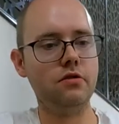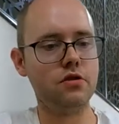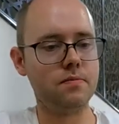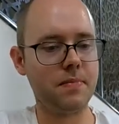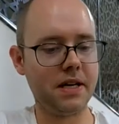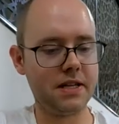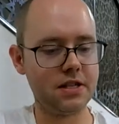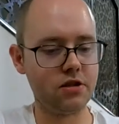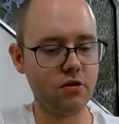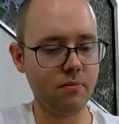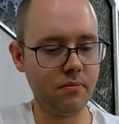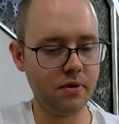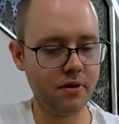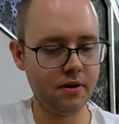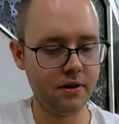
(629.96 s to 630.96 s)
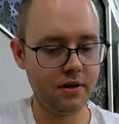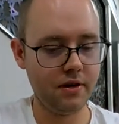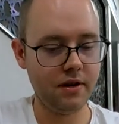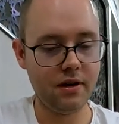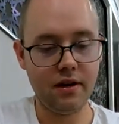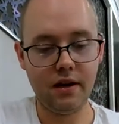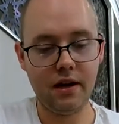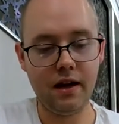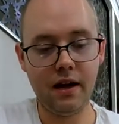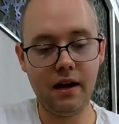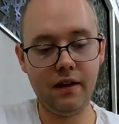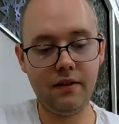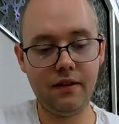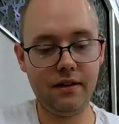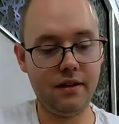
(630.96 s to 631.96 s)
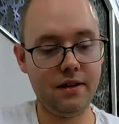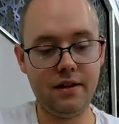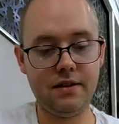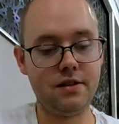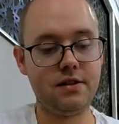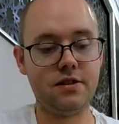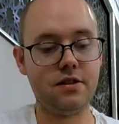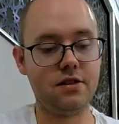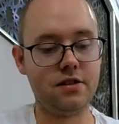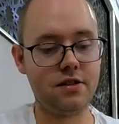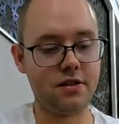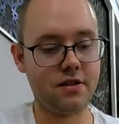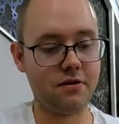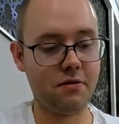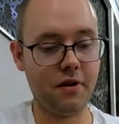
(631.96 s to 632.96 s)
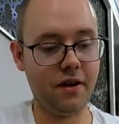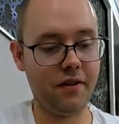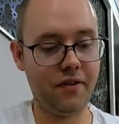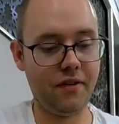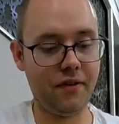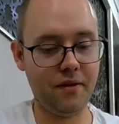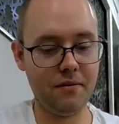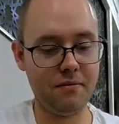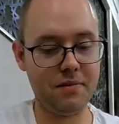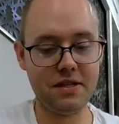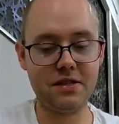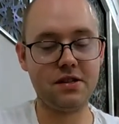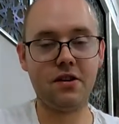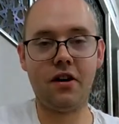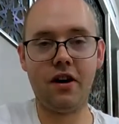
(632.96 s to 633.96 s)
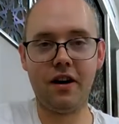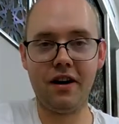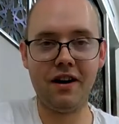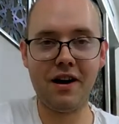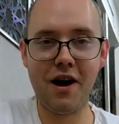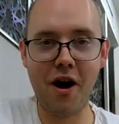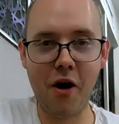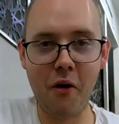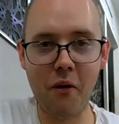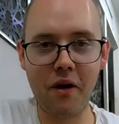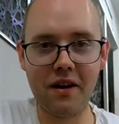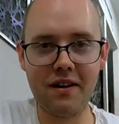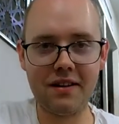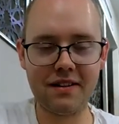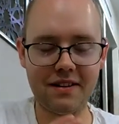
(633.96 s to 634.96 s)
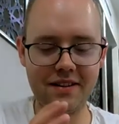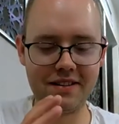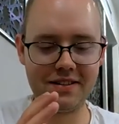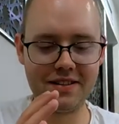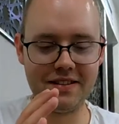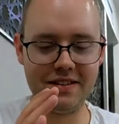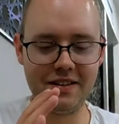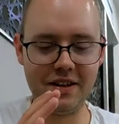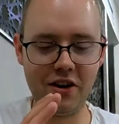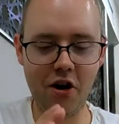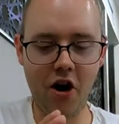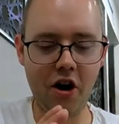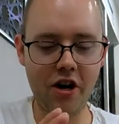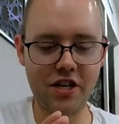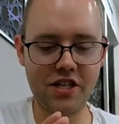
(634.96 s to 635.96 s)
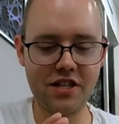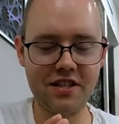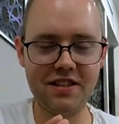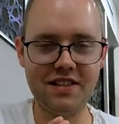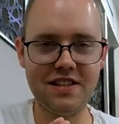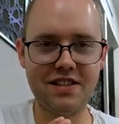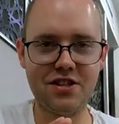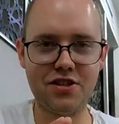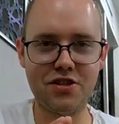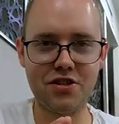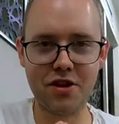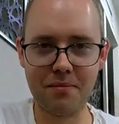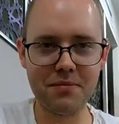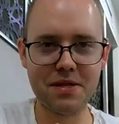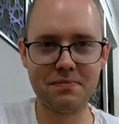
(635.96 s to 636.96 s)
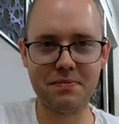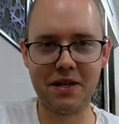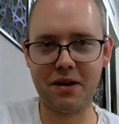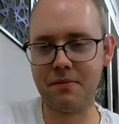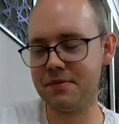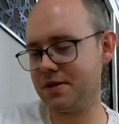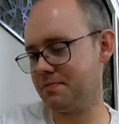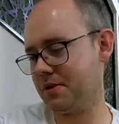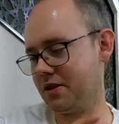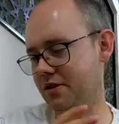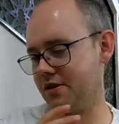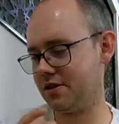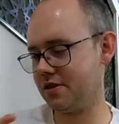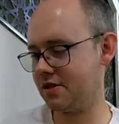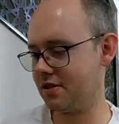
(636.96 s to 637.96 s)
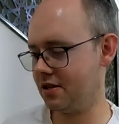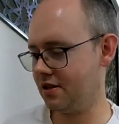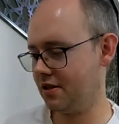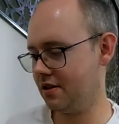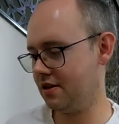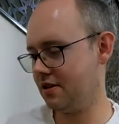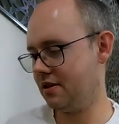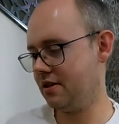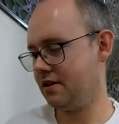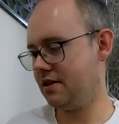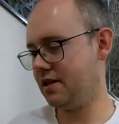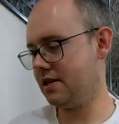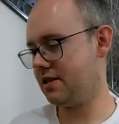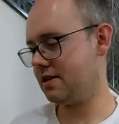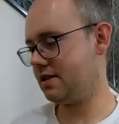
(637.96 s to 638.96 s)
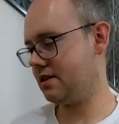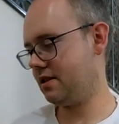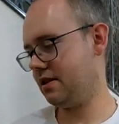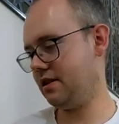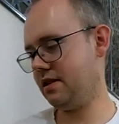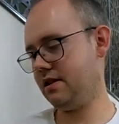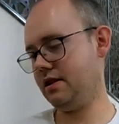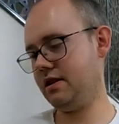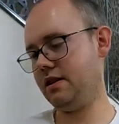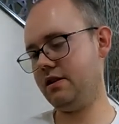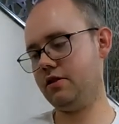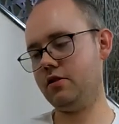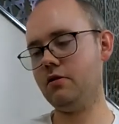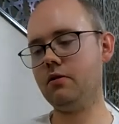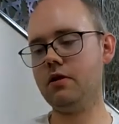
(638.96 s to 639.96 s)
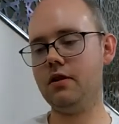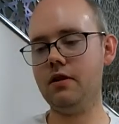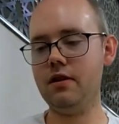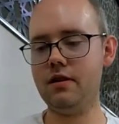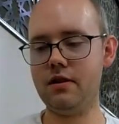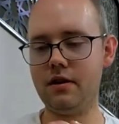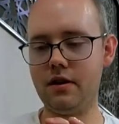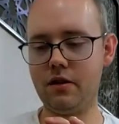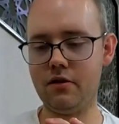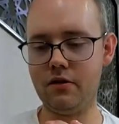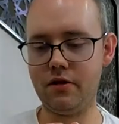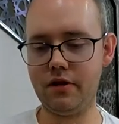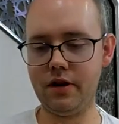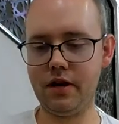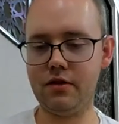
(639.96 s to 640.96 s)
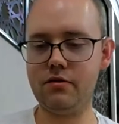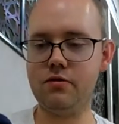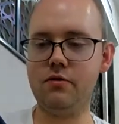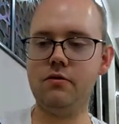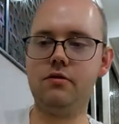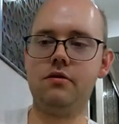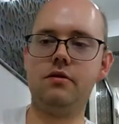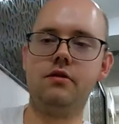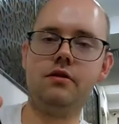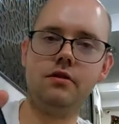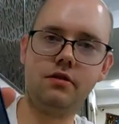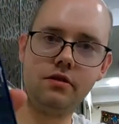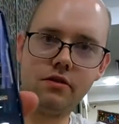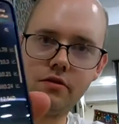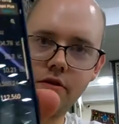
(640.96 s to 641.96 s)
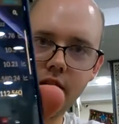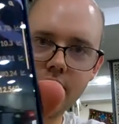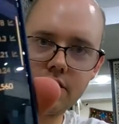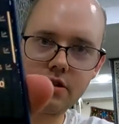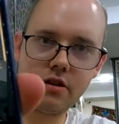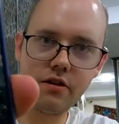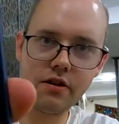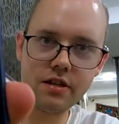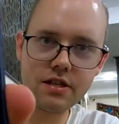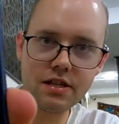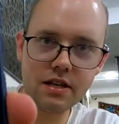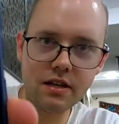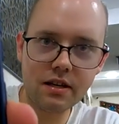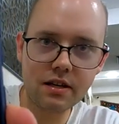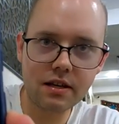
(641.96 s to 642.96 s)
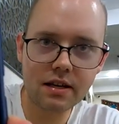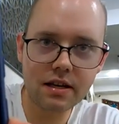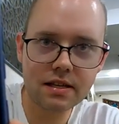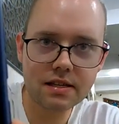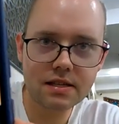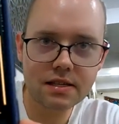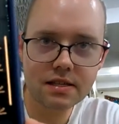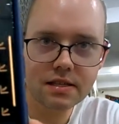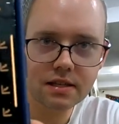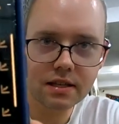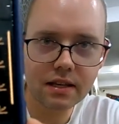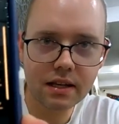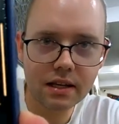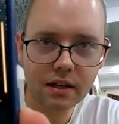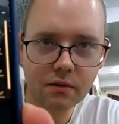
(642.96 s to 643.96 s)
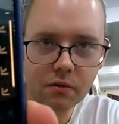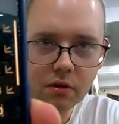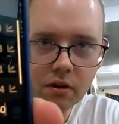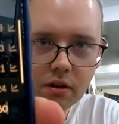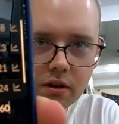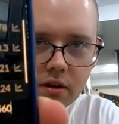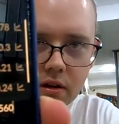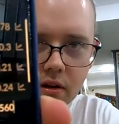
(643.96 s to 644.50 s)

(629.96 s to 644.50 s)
Uzbekistan, and it's just quite bizarre how large these sums becomes, because this in total, according to today's currency, is equal